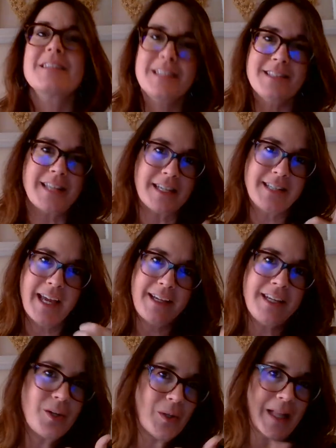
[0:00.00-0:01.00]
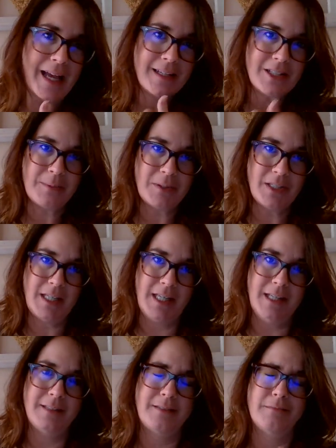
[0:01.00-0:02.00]
It's that technical
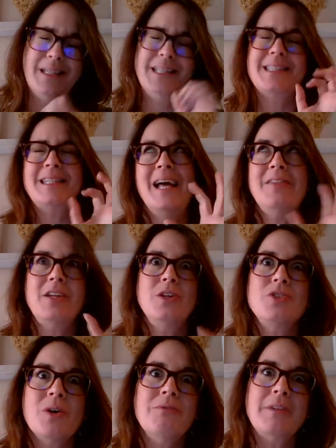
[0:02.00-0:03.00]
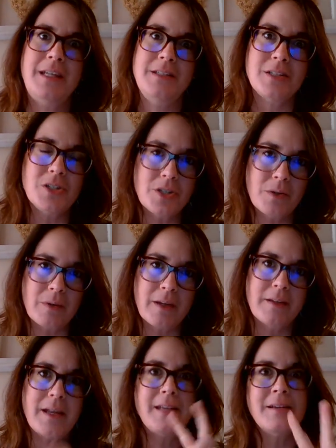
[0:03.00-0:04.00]
expertise. It's not that you don't need to do
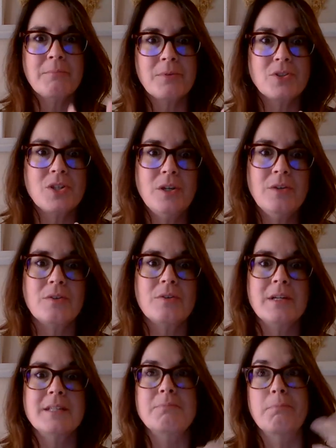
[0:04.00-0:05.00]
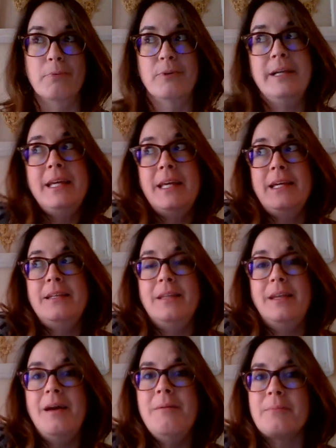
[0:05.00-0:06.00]
it. And number 2 is bringing in the
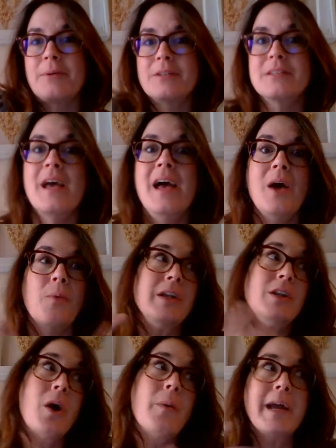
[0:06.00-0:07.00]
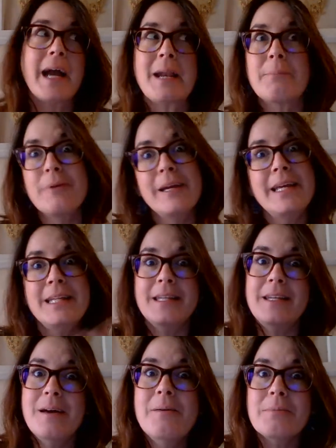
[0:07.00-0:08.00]
numbers. We know we got to bring in the
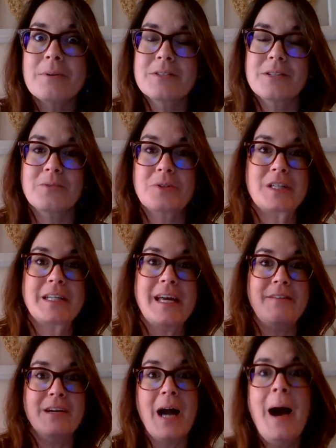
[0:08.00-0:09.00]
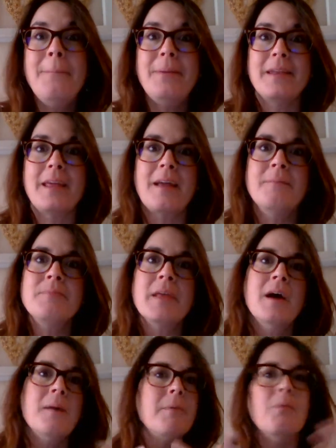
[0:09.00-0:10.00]
numbers in order to have a company,
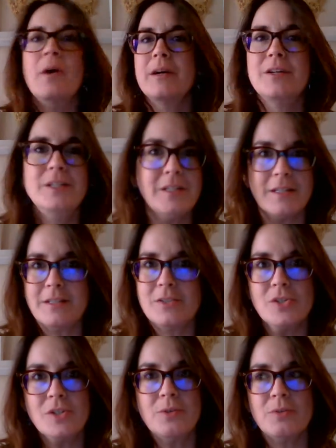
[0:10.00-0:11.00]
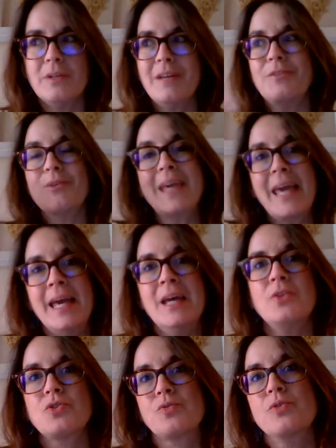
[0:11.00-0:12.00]
but what good does it do if you
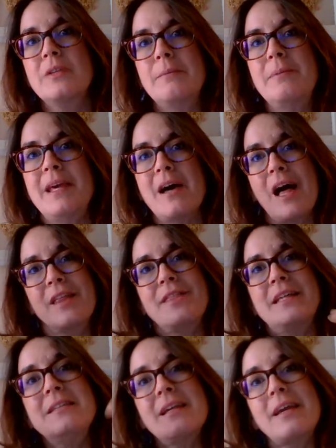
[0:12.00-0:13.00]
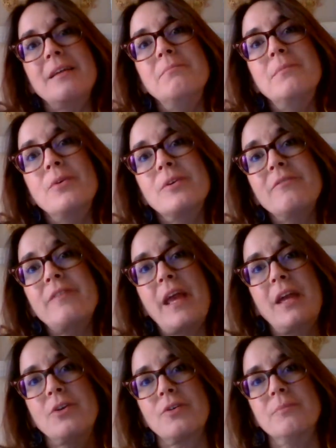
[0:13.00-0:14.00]
can't truly be authentic and
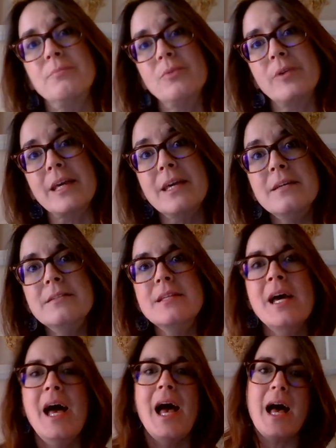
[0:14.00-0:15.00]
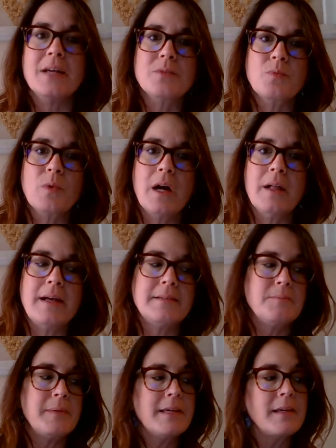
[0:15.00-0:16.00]
motivate your employees, as well as
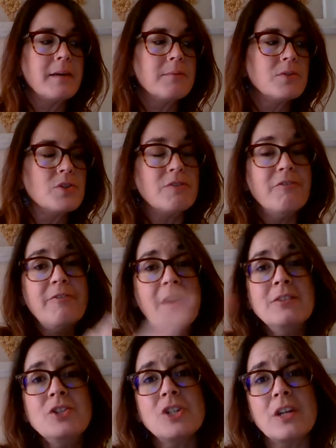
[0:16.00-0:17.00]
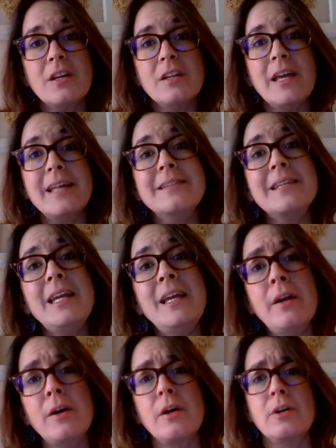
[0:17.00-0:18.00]
being able to function and
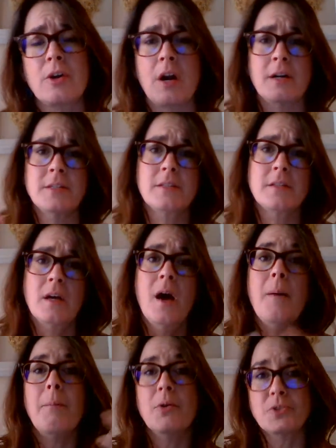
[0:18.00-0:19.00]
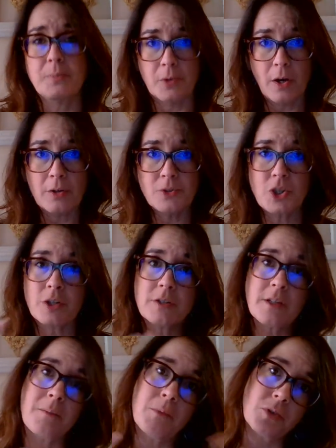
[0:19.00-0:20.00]
lead across multiple cultures
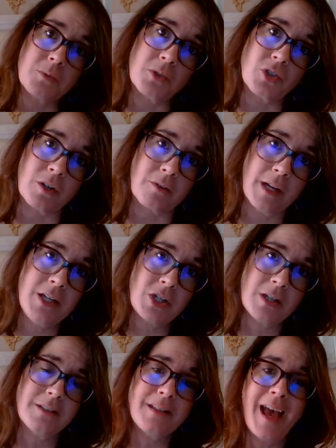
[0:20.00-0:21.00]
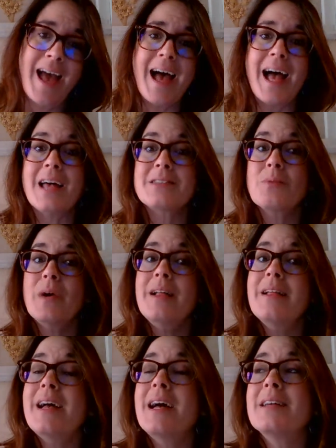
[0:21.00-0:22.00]
and multiple generations, as
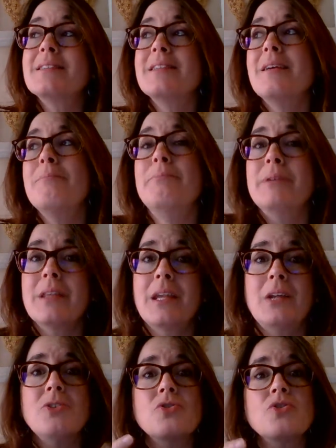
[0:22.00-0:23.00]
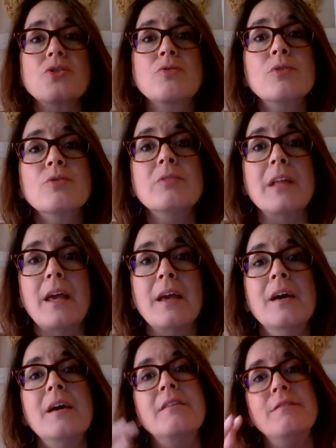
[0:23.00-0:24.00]
well as the ability to truly
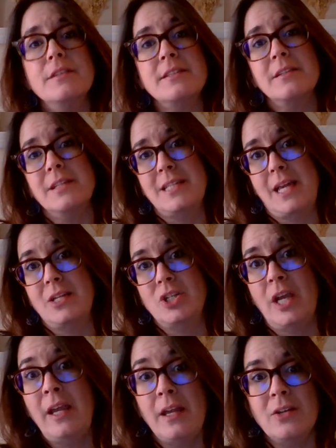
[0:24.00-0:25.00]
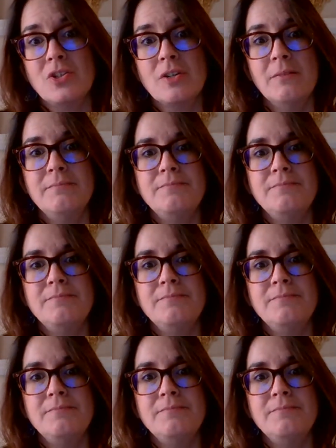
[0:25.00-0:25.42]
facilitate change.